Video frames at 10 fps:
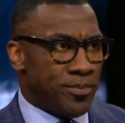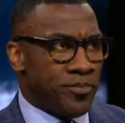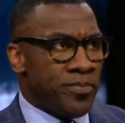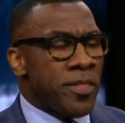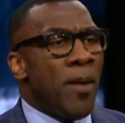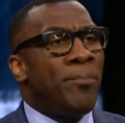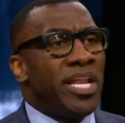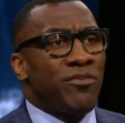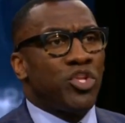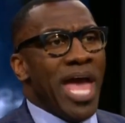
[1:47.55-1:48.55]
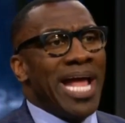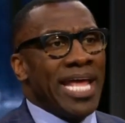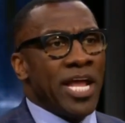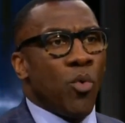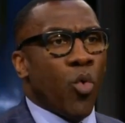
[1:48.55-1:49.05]
Yep. But if Shaq
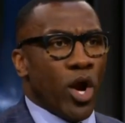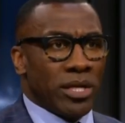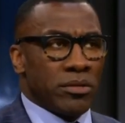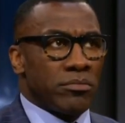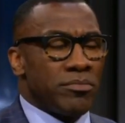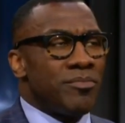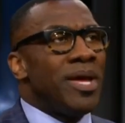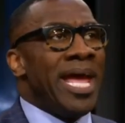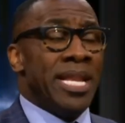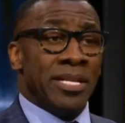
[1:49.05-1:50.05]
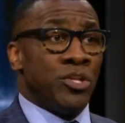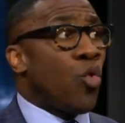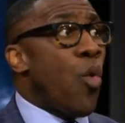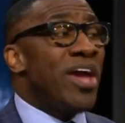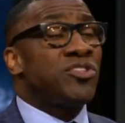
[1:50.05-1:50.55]
had to work, and the
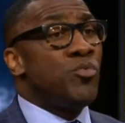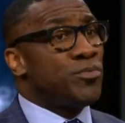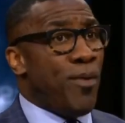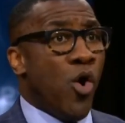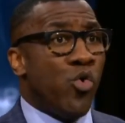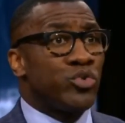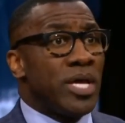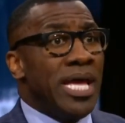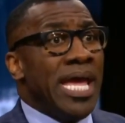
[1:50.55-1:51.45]
question was posed,